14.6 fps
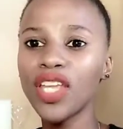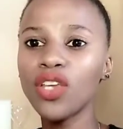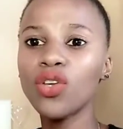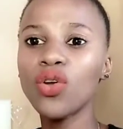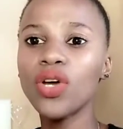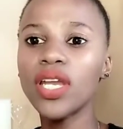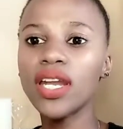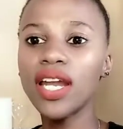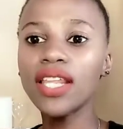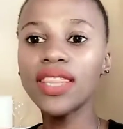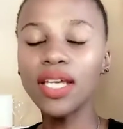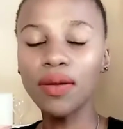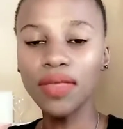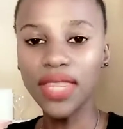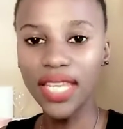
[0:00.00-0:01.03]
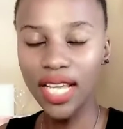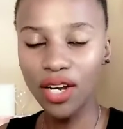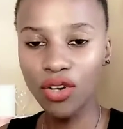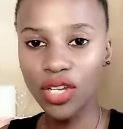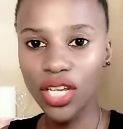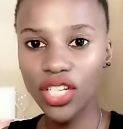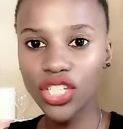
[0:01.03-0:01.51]
You're going to write down their
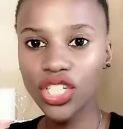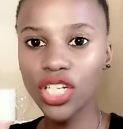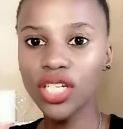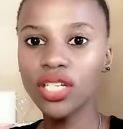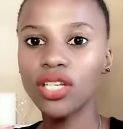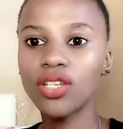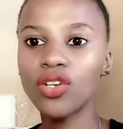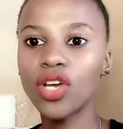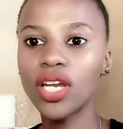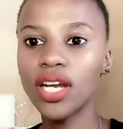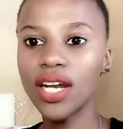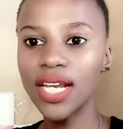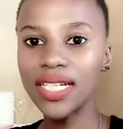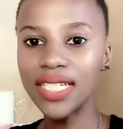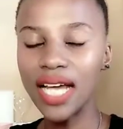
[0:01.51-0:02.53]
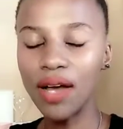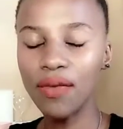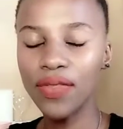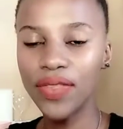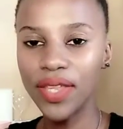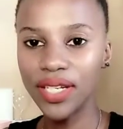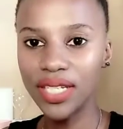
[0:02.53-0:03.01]
location. You're going to write
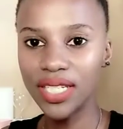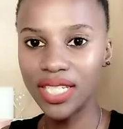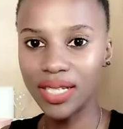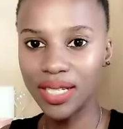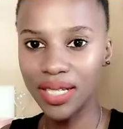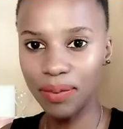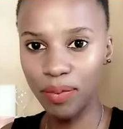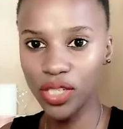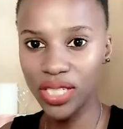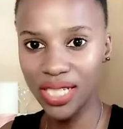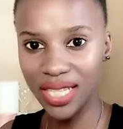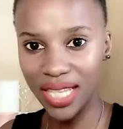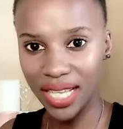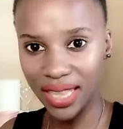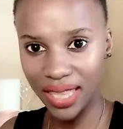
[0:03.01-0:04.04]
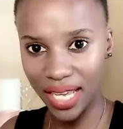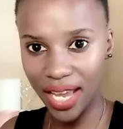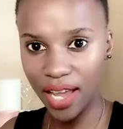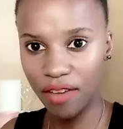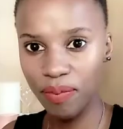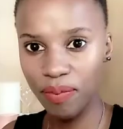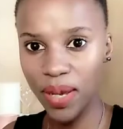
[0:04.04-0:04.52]
down the deposit that they
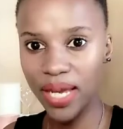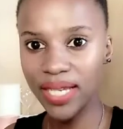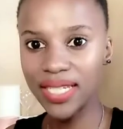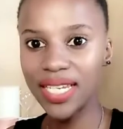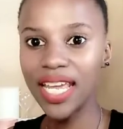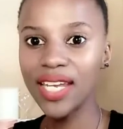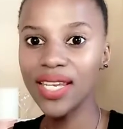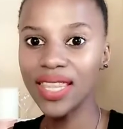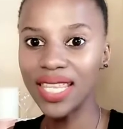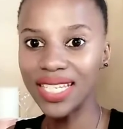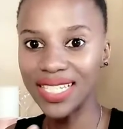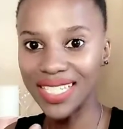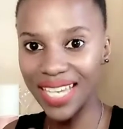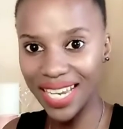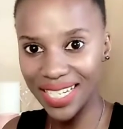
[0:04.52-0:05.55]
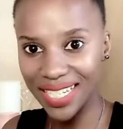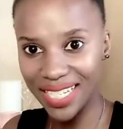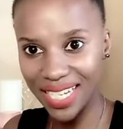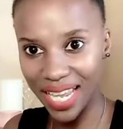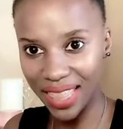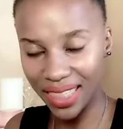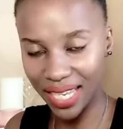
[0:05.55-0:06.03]
paid and the date
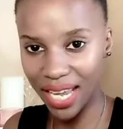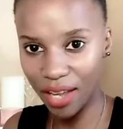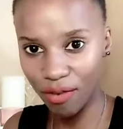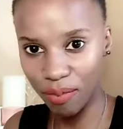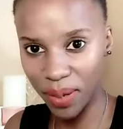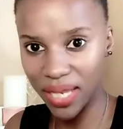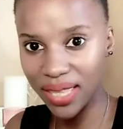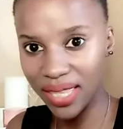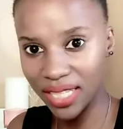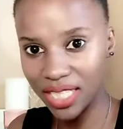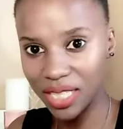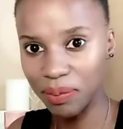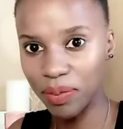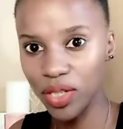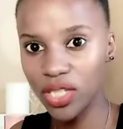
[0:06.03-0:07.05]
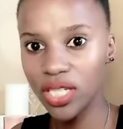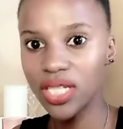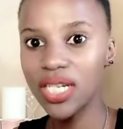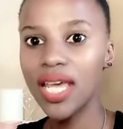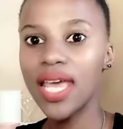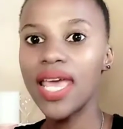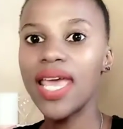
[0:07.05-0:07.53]
that they have paid that
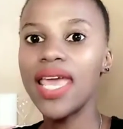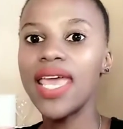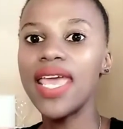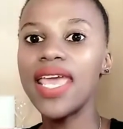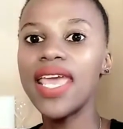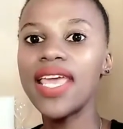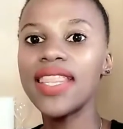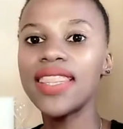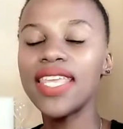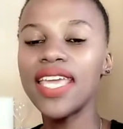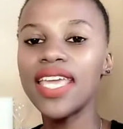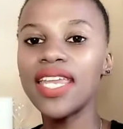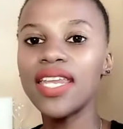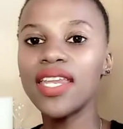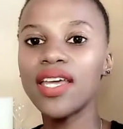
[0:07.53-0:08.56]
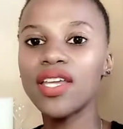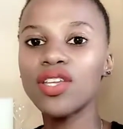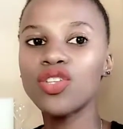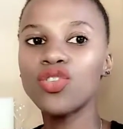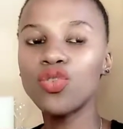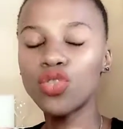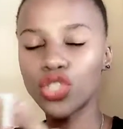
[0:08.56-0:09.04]
deposit. And then
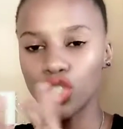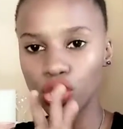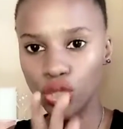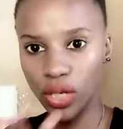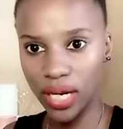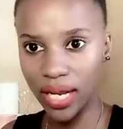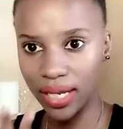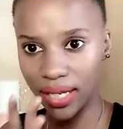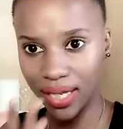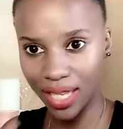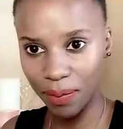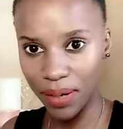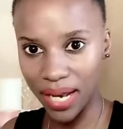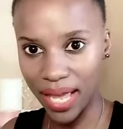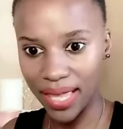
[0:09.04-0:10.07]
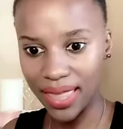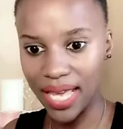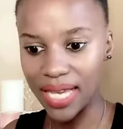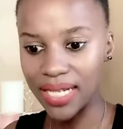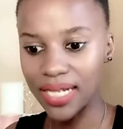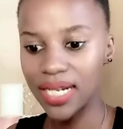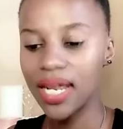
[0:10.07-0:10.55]
you're just going to keep it like
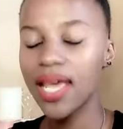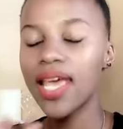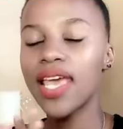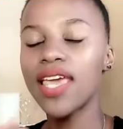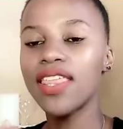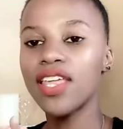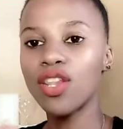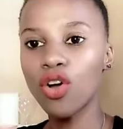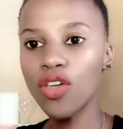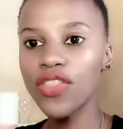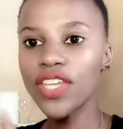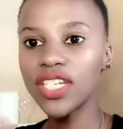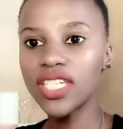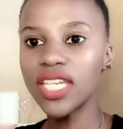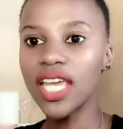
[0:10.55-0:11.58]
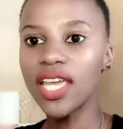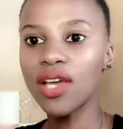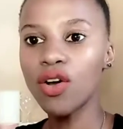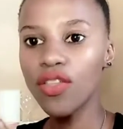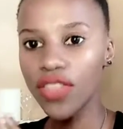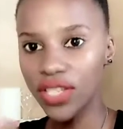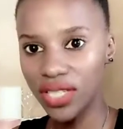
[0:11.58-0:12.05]
that. And then on the day,
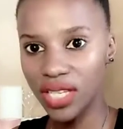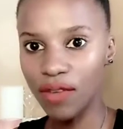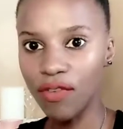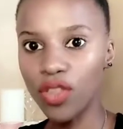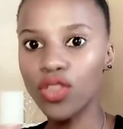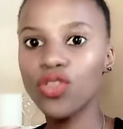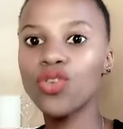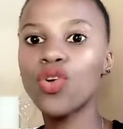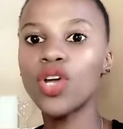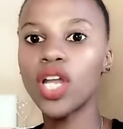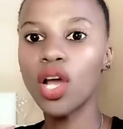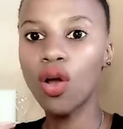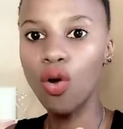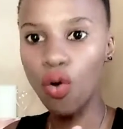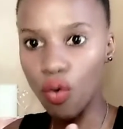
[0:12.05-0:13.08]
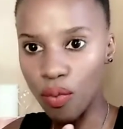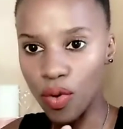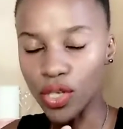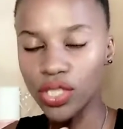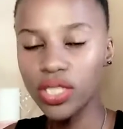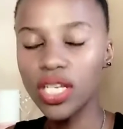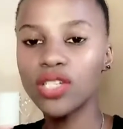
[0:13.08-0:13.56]
on the 7th, you're going to go
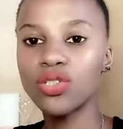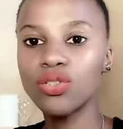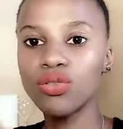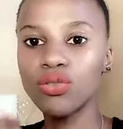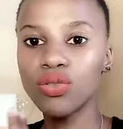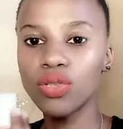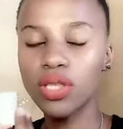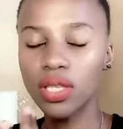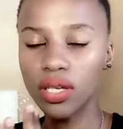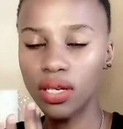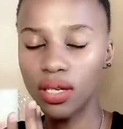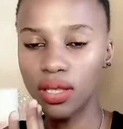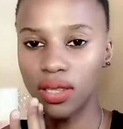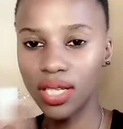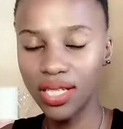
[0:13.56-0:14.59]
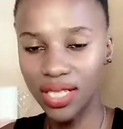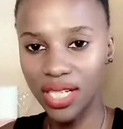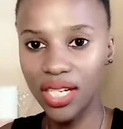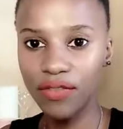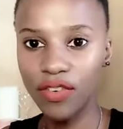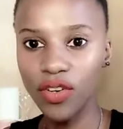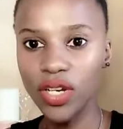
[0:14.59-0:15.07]
most and do the
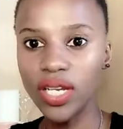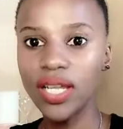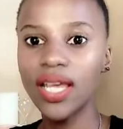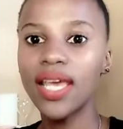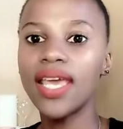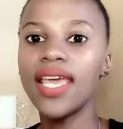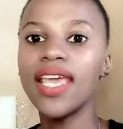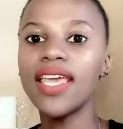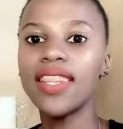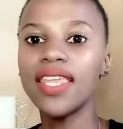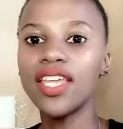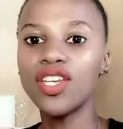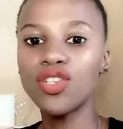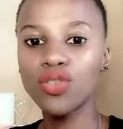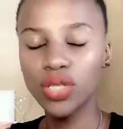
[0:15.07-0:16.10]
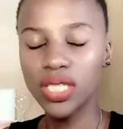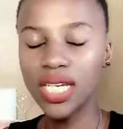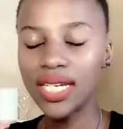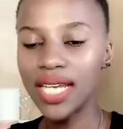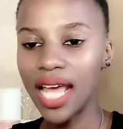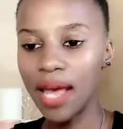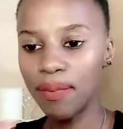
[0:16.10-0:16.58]
delivery. And then you
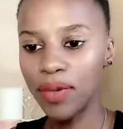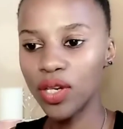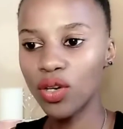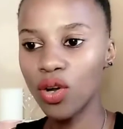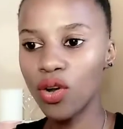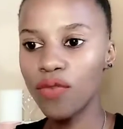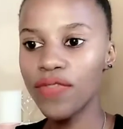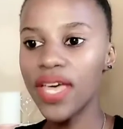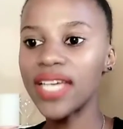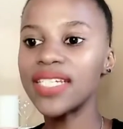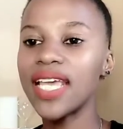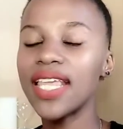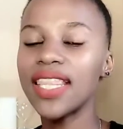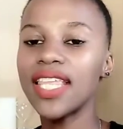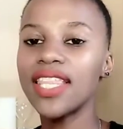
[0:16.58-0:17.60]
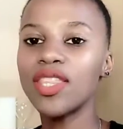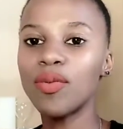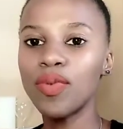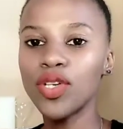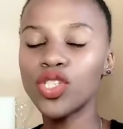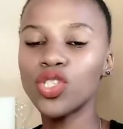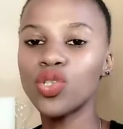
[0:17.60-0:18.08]
set up and all of that, and then the
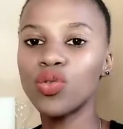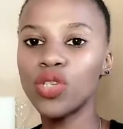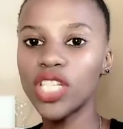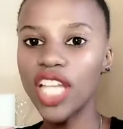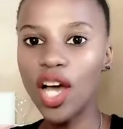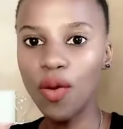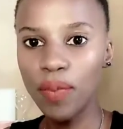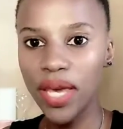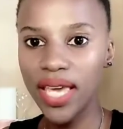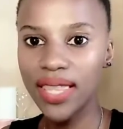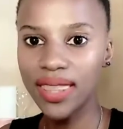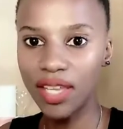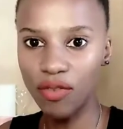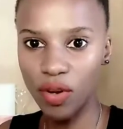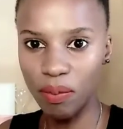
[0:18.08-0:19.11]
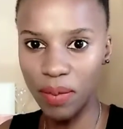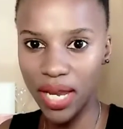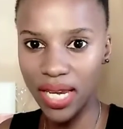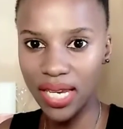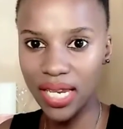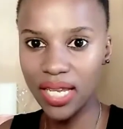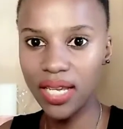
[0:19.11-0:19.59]
person will now pay the
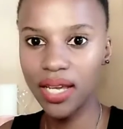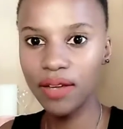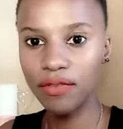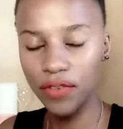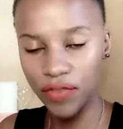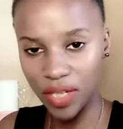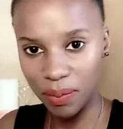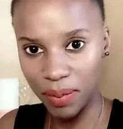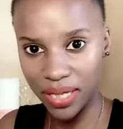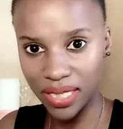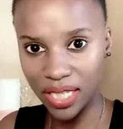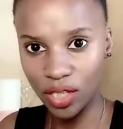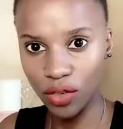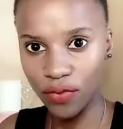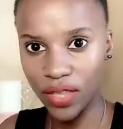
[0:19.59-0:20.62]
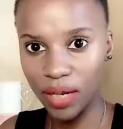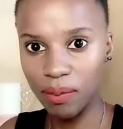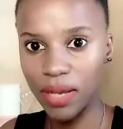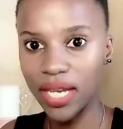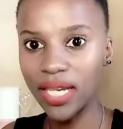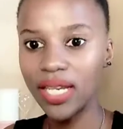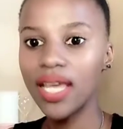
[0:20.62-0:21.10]
remaining 50% of that
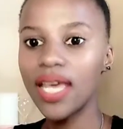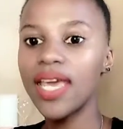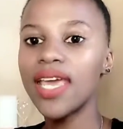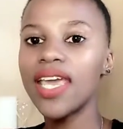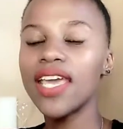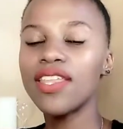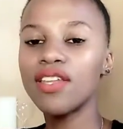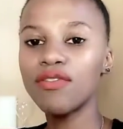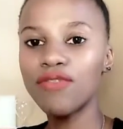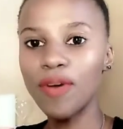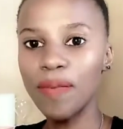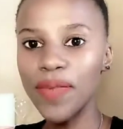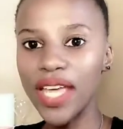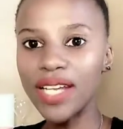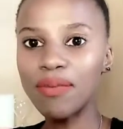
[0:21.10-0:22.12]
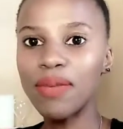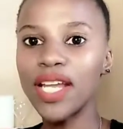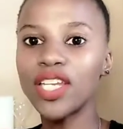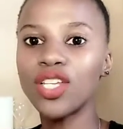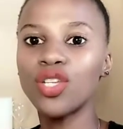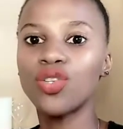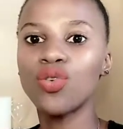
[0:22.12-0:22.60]
money. And then from that
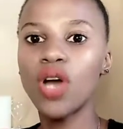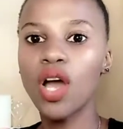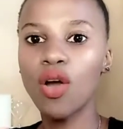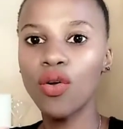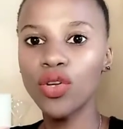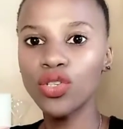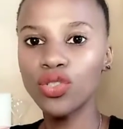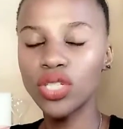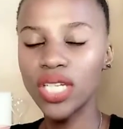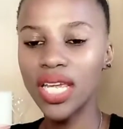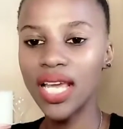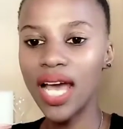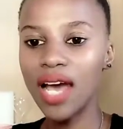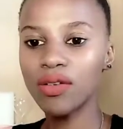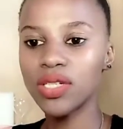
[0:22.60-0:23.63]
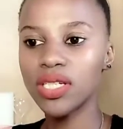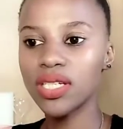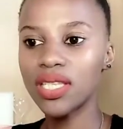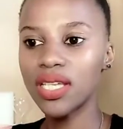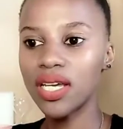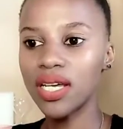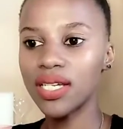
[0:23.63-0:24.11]
money, you are going to take out
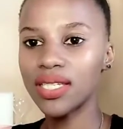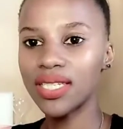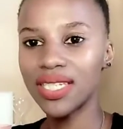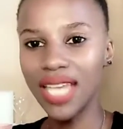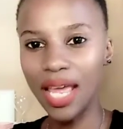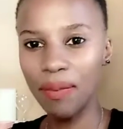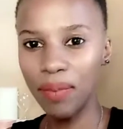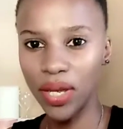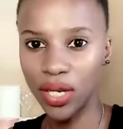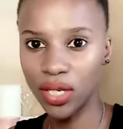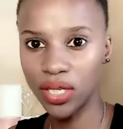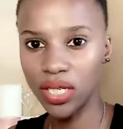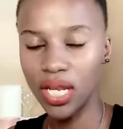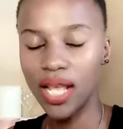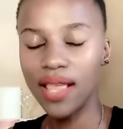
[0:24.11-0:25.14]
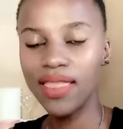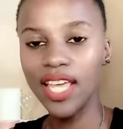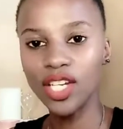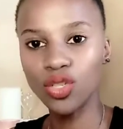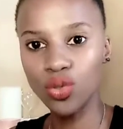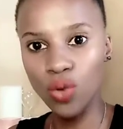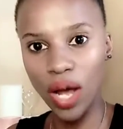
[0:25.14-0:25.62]
the stipend
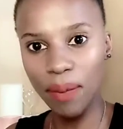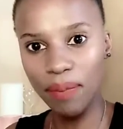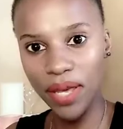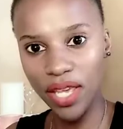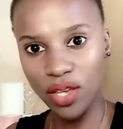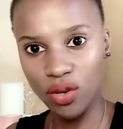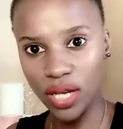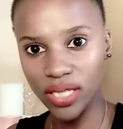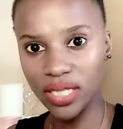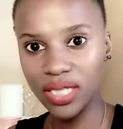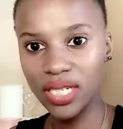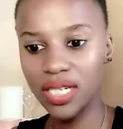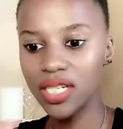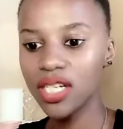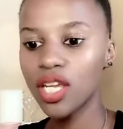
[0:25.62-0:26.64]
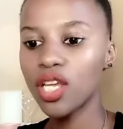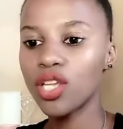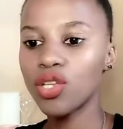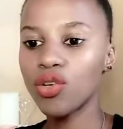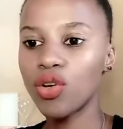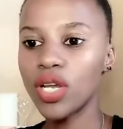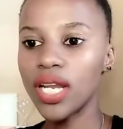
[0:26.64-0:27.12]
that you are paying your assistant.
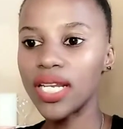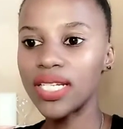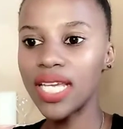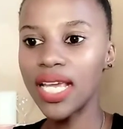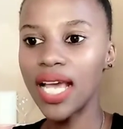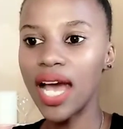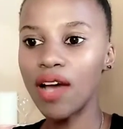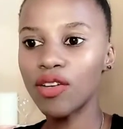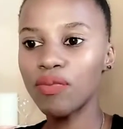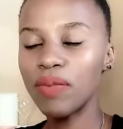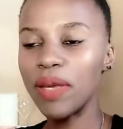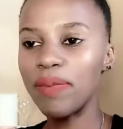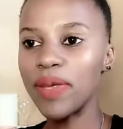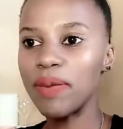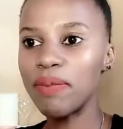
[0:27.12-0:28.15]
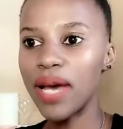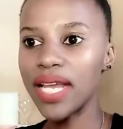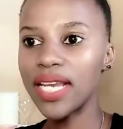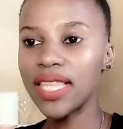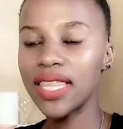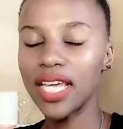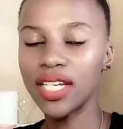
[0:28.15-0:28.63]
You're gonna take out maybe
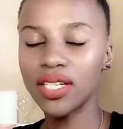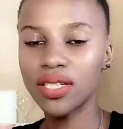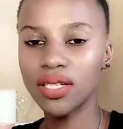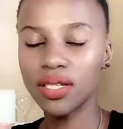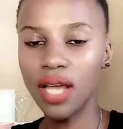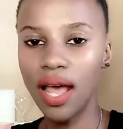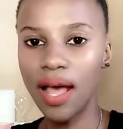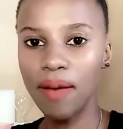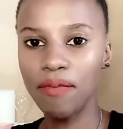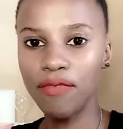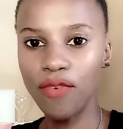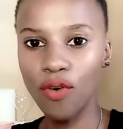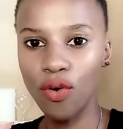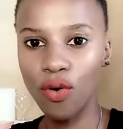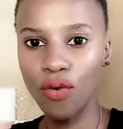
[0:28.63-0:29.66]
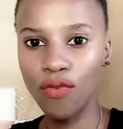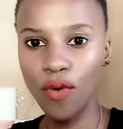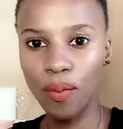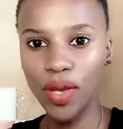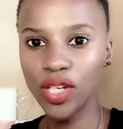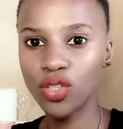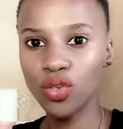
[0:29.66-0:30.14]
money that for
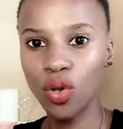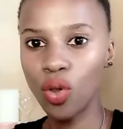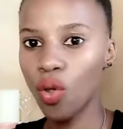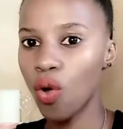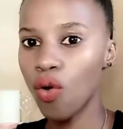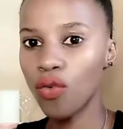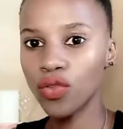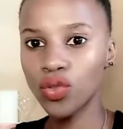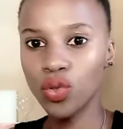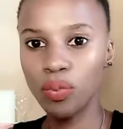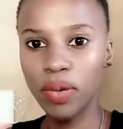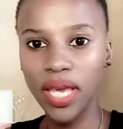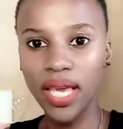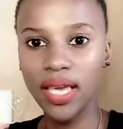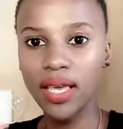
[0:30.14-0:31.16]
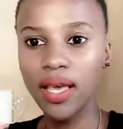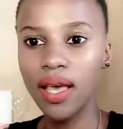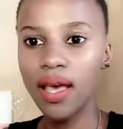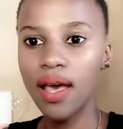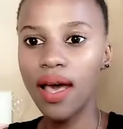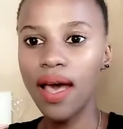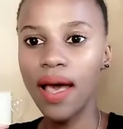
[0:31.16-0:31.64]
petrol, or to pay
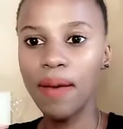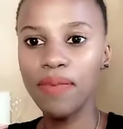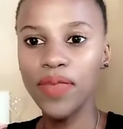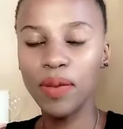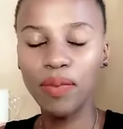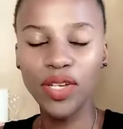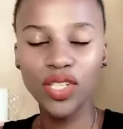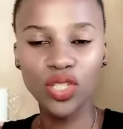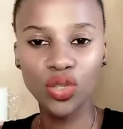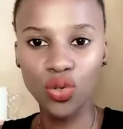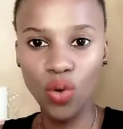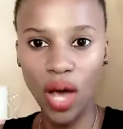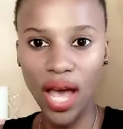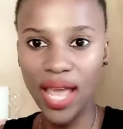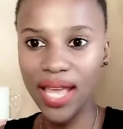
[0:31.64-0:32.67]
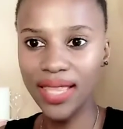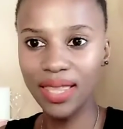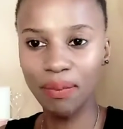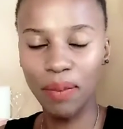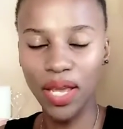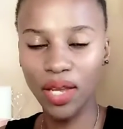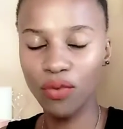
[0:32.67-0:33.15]
the person you hired the
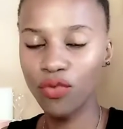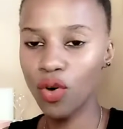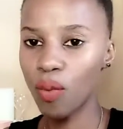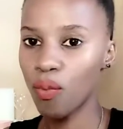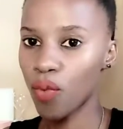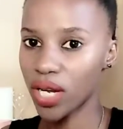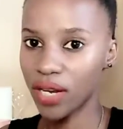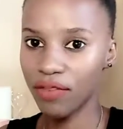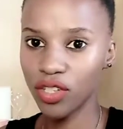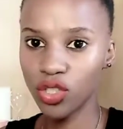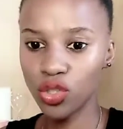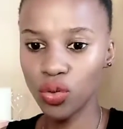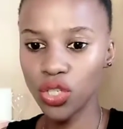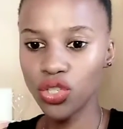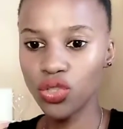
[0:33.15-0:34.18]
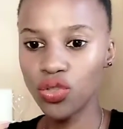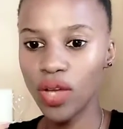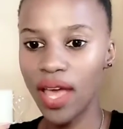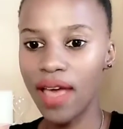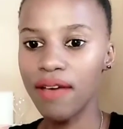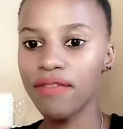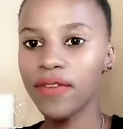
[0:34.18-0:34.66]
bucket from, whatever situation you
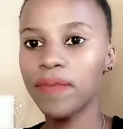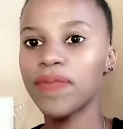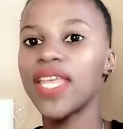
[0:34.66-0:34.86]
have.